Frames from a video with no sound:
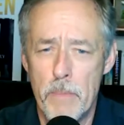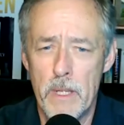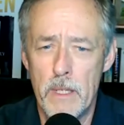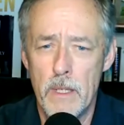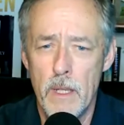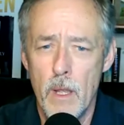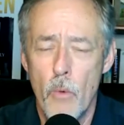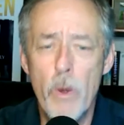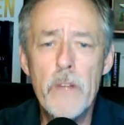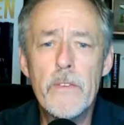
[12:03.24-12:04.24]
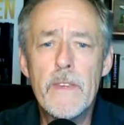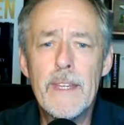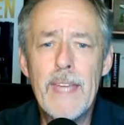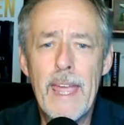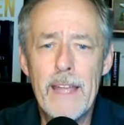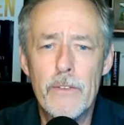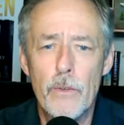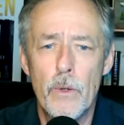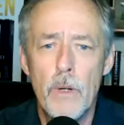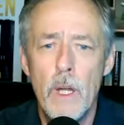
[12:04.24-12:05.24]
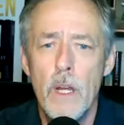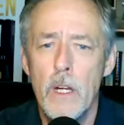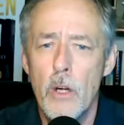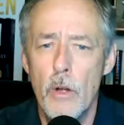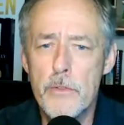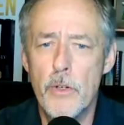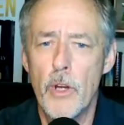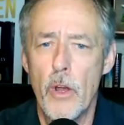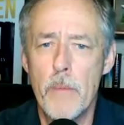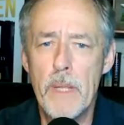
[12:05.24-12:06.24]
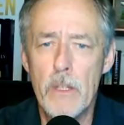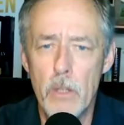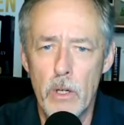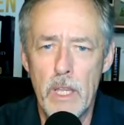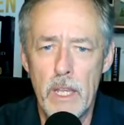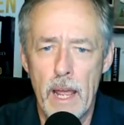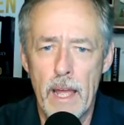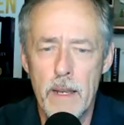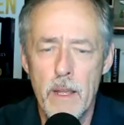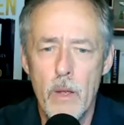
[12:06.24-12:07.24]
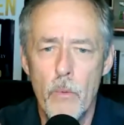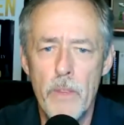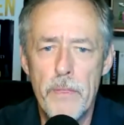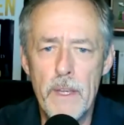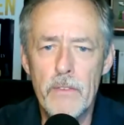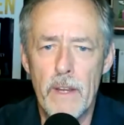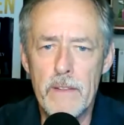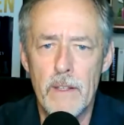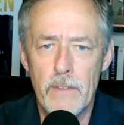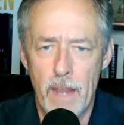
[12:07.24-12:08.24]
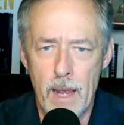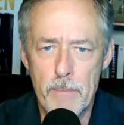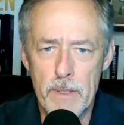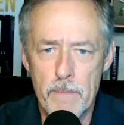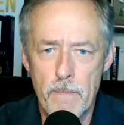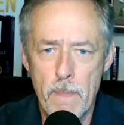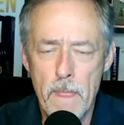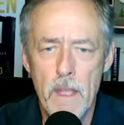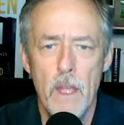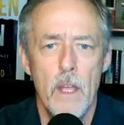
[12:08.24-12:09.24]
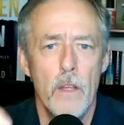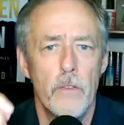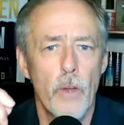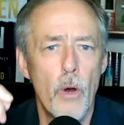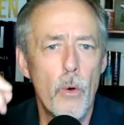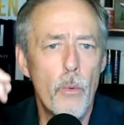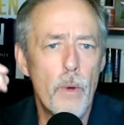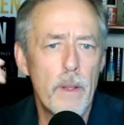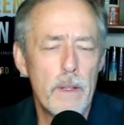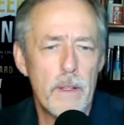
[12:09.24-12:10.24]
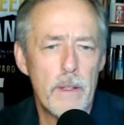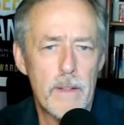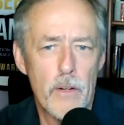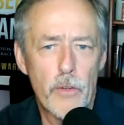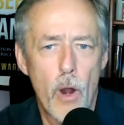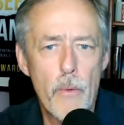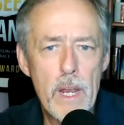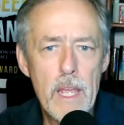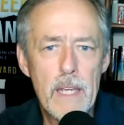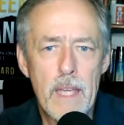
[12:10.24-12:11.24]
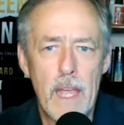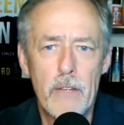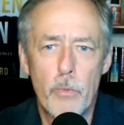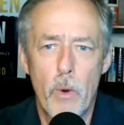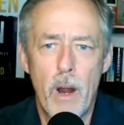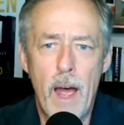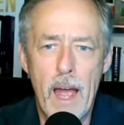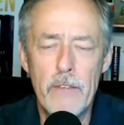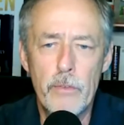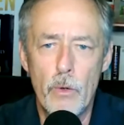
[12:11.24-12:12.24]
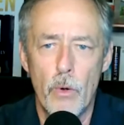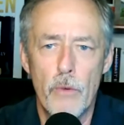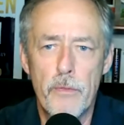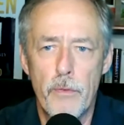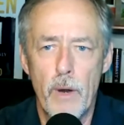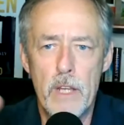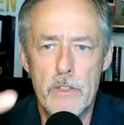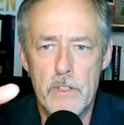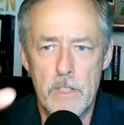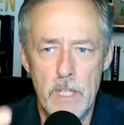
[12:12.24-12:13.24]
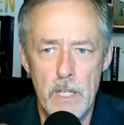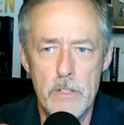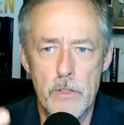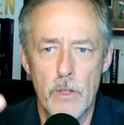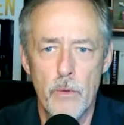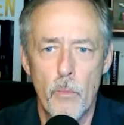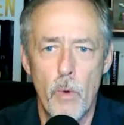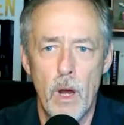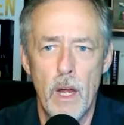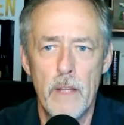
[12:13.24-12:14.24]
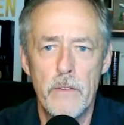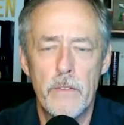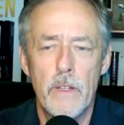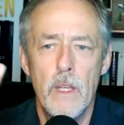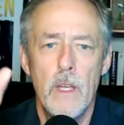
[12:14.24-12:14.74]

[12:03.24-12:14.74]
be? What is the cancel culture going to be looking at when things like this happen? So there's already a case where a high school French teacher was